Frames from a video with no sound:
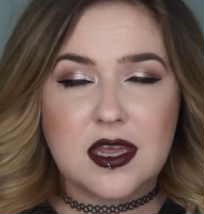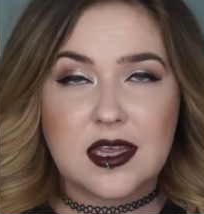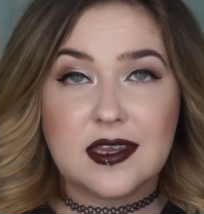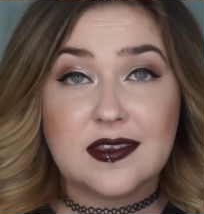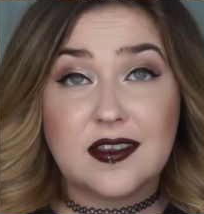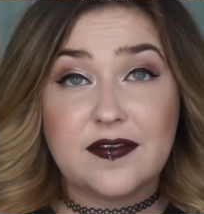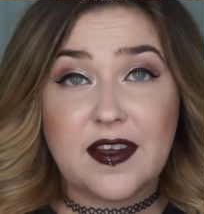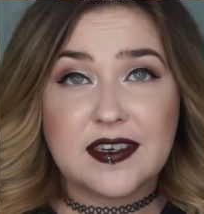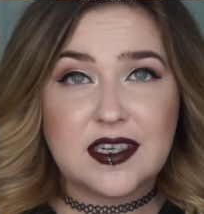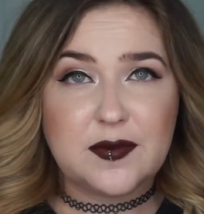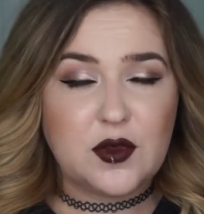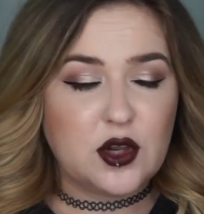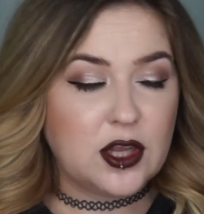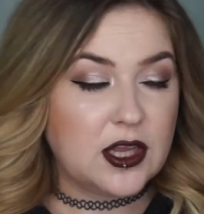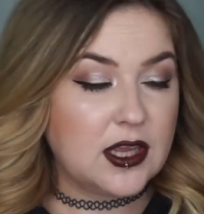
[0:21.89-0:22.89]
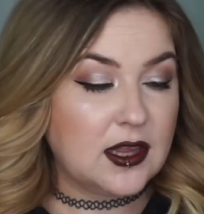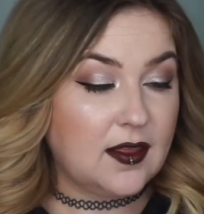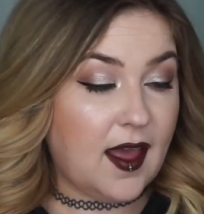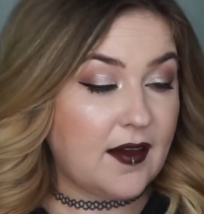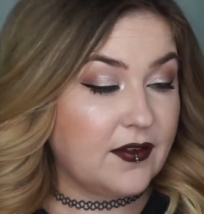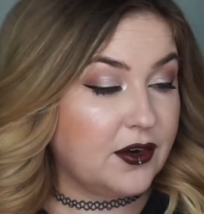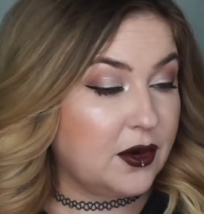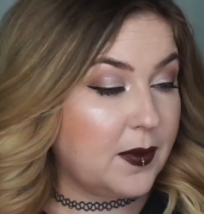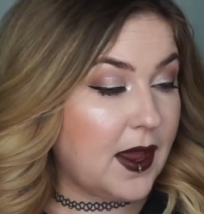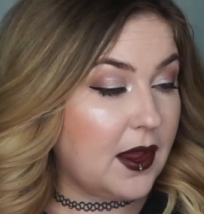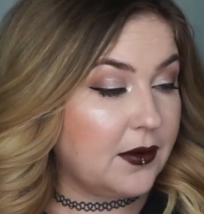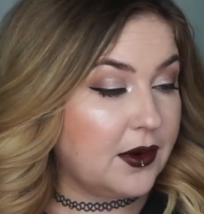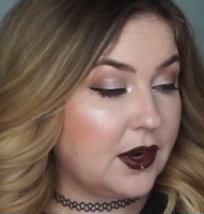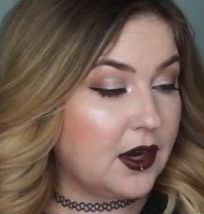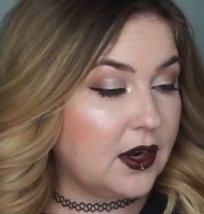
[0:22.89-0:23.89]
is the Fenty Beauty Lavender
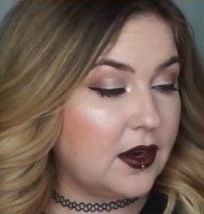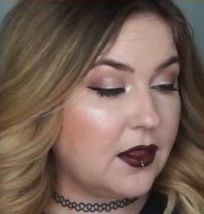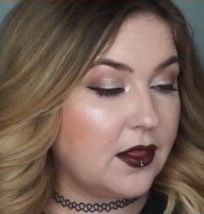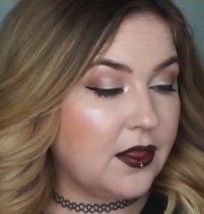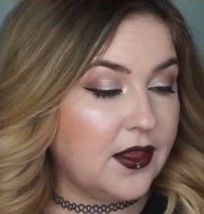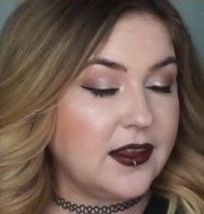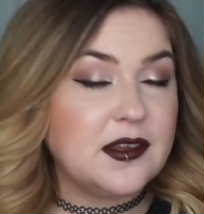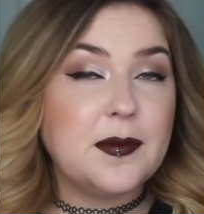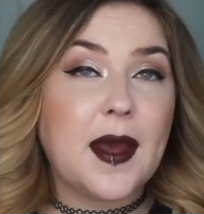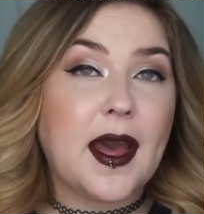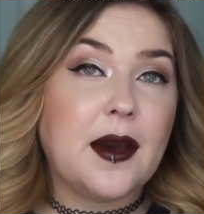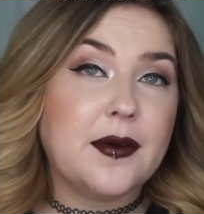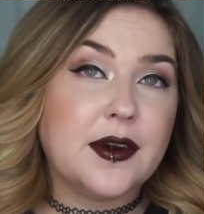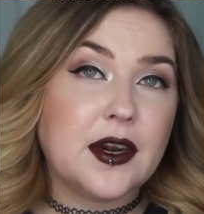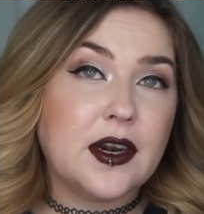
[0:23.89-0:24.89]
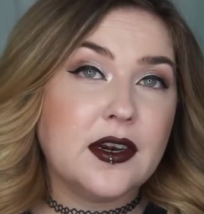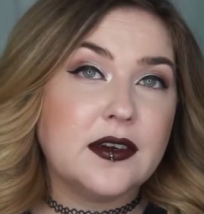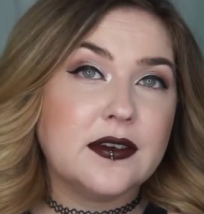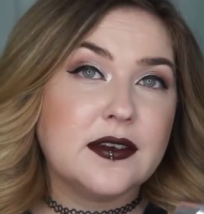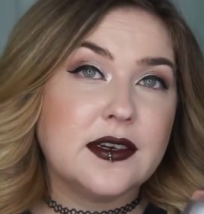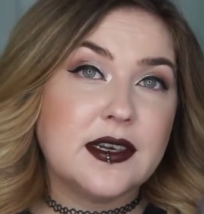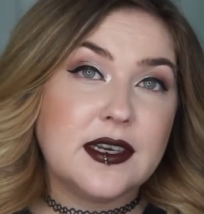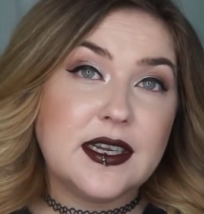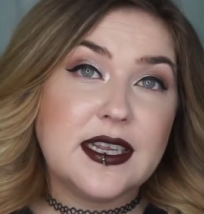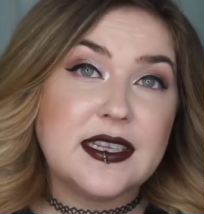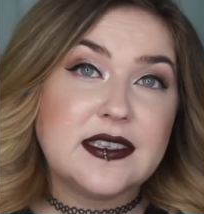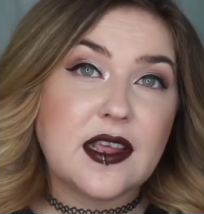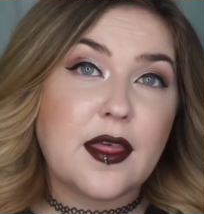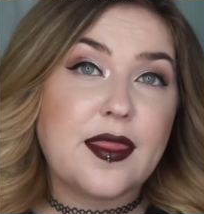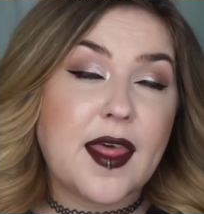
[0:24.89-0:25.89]
Powder. This powder
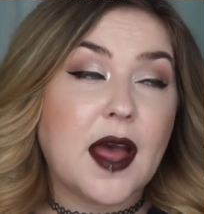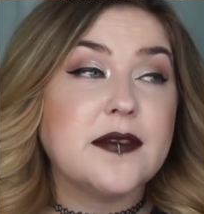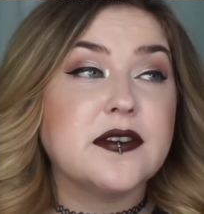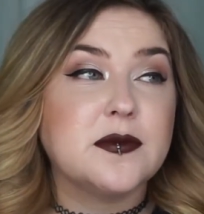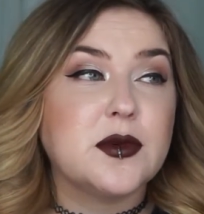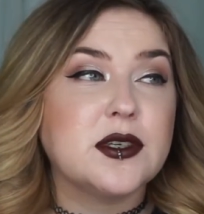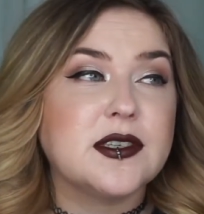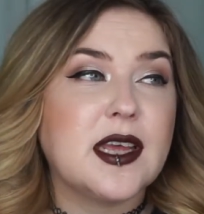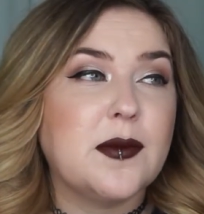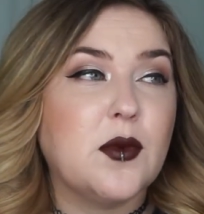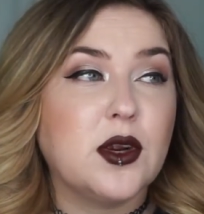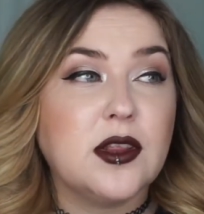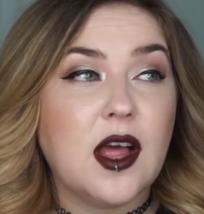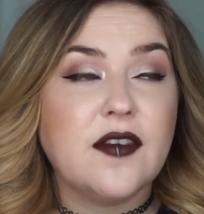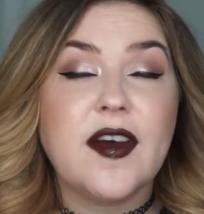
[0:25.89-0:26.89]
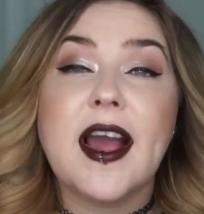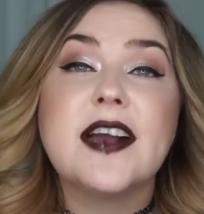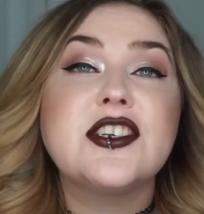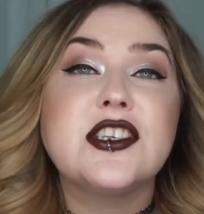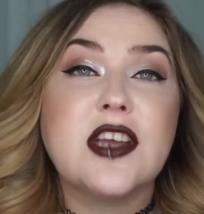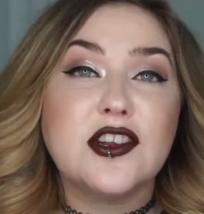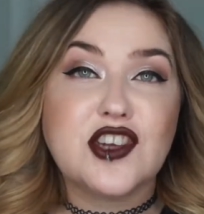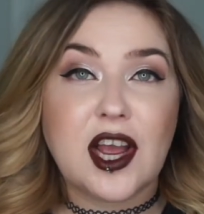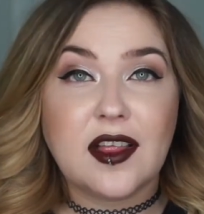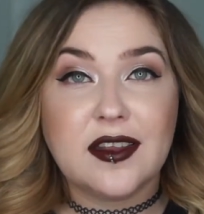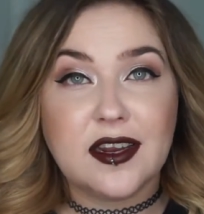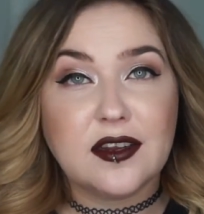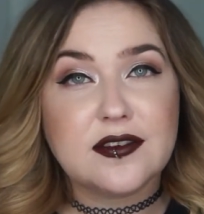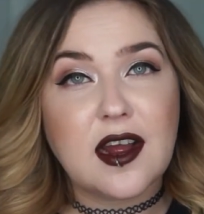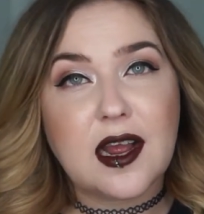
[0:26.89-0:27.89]
needs a thousand percent more love. I actually saw Jaclyn
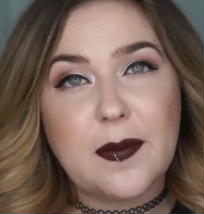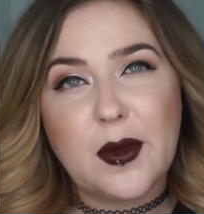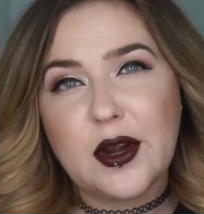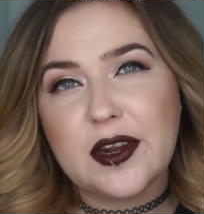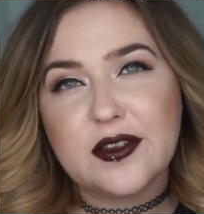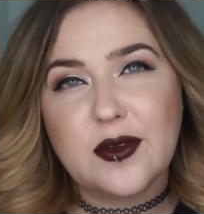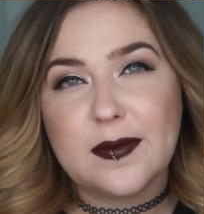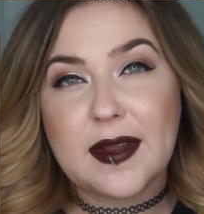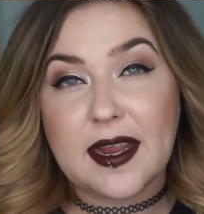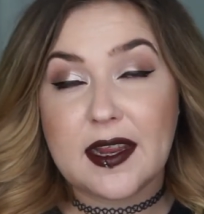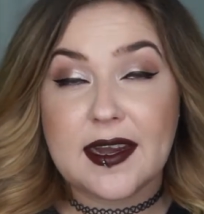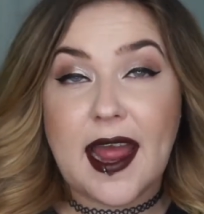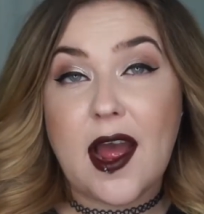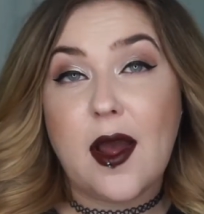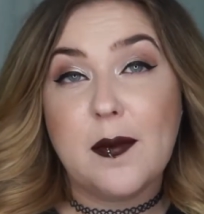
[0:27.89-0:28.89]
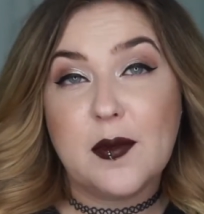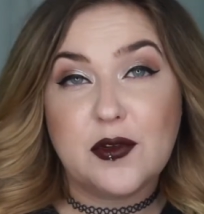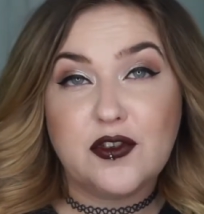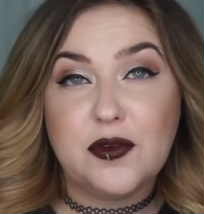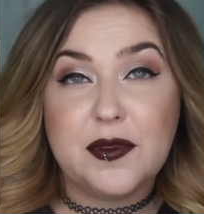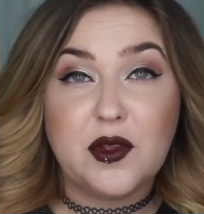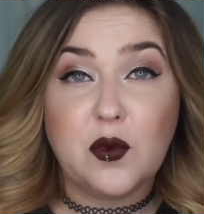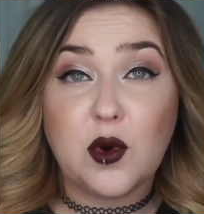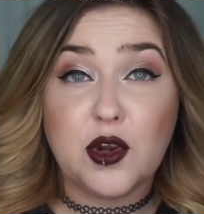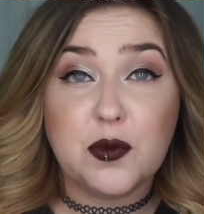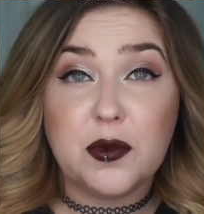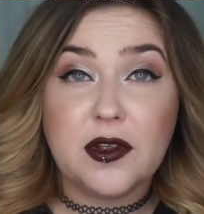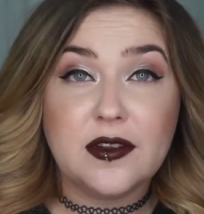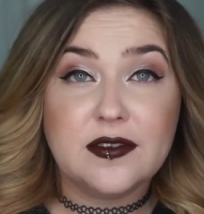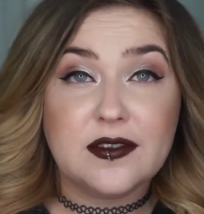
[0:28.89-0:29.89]
Hill talk about it, so I'm like now I'm assuming the world
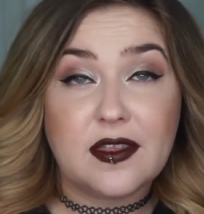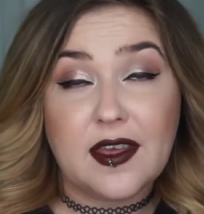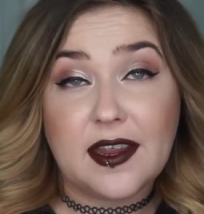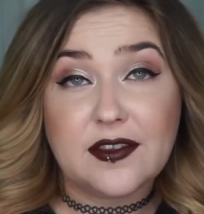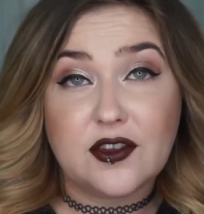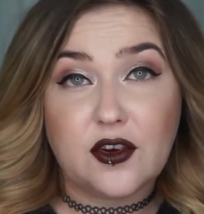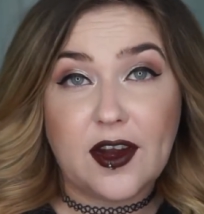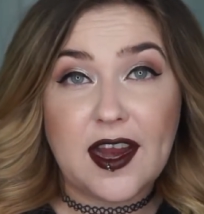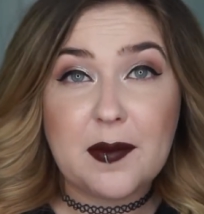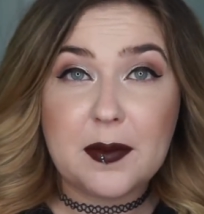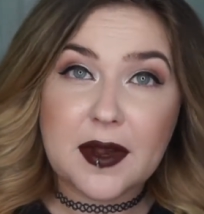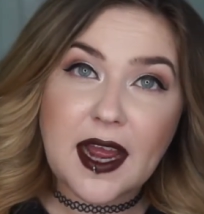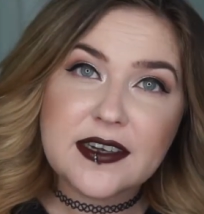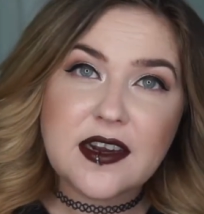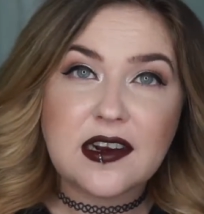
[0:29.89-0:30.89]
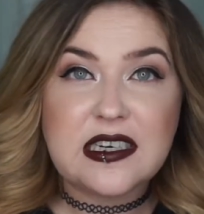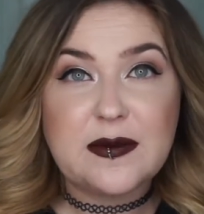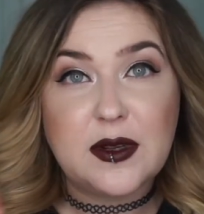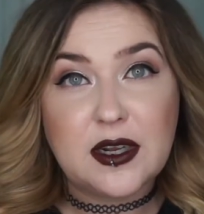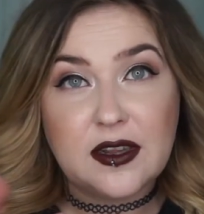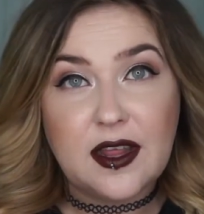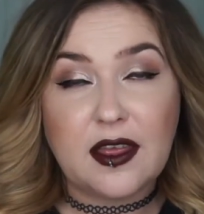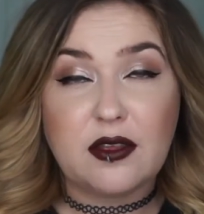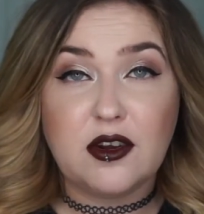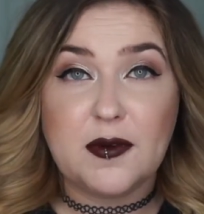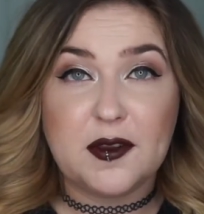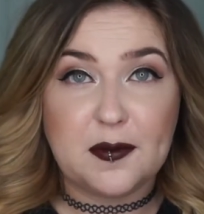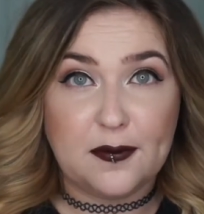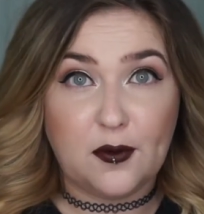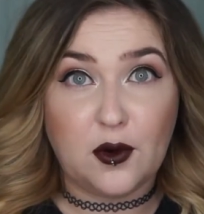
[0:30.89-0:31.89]
will think it's great, but I talked about it like three
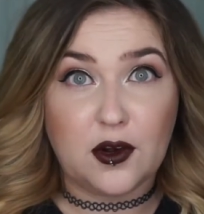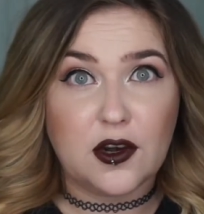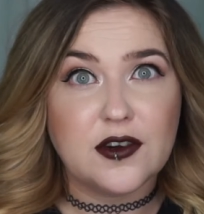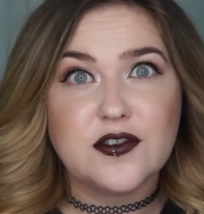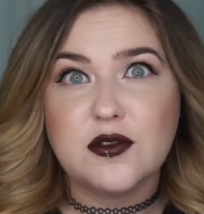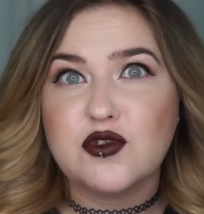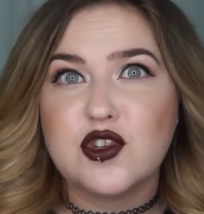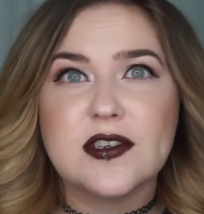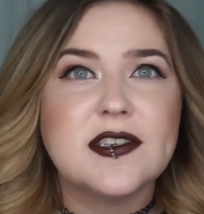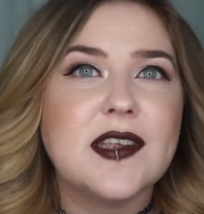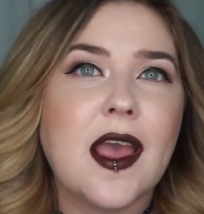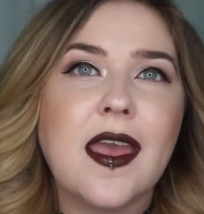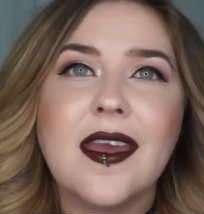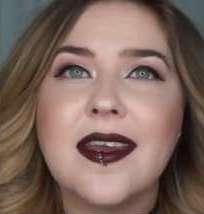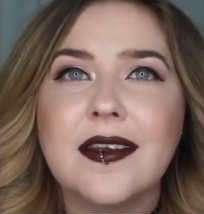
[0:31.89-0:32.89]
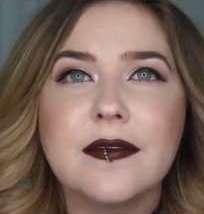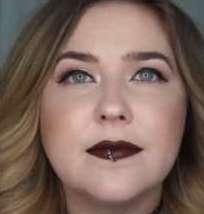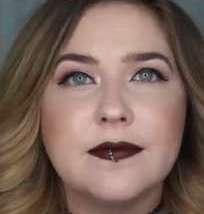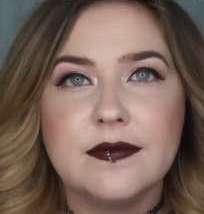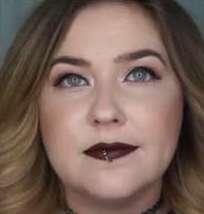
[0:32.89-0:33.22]
months before her, so just saying